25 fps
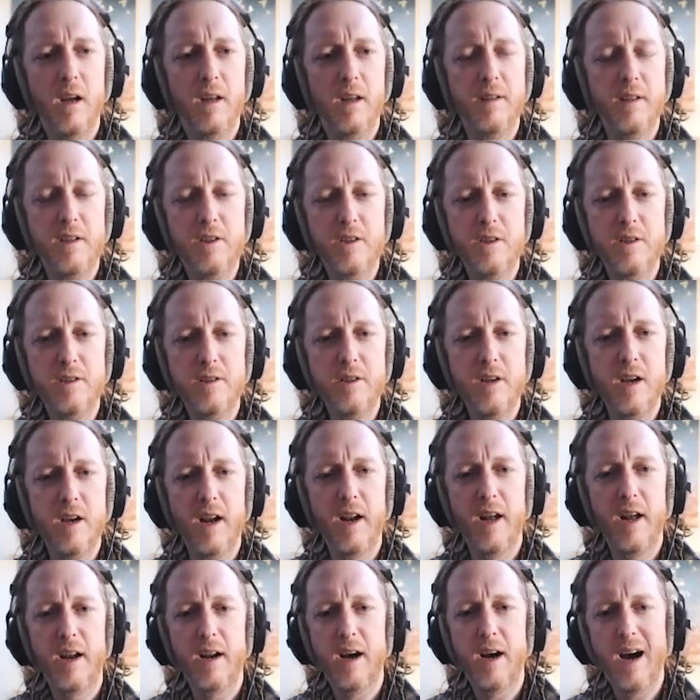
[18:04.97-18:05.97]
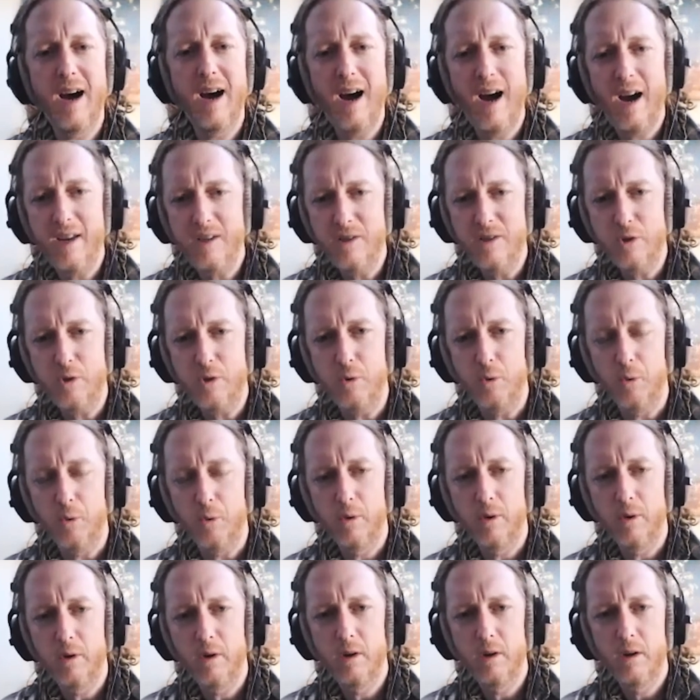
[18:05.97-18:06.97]
And they just got out of high
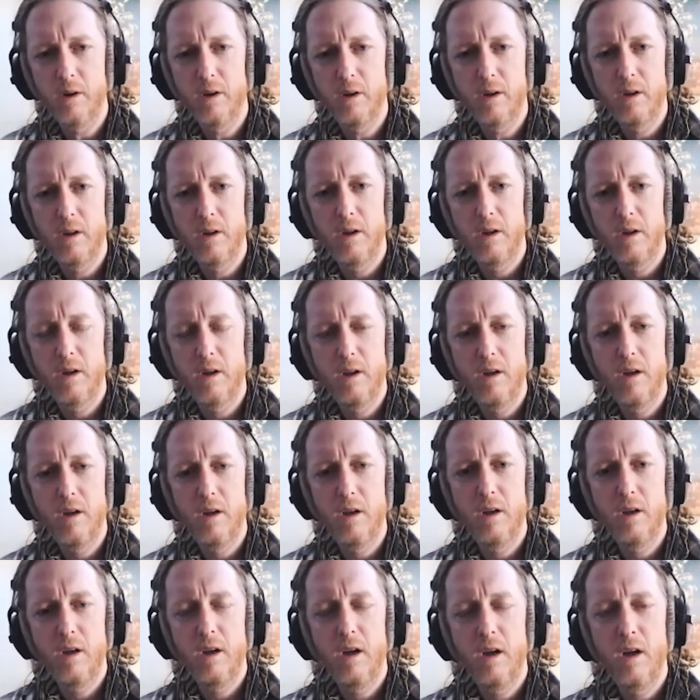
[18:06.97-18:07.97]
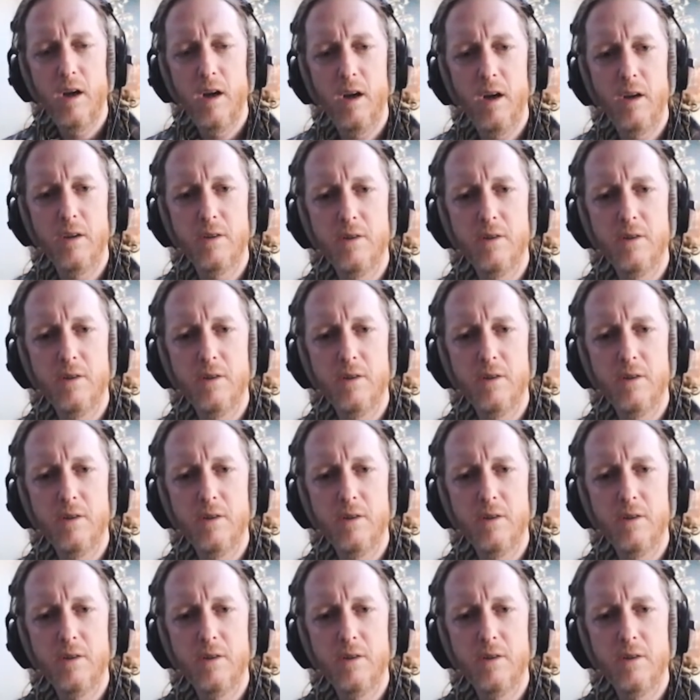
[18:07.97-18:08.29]
school. Right, right.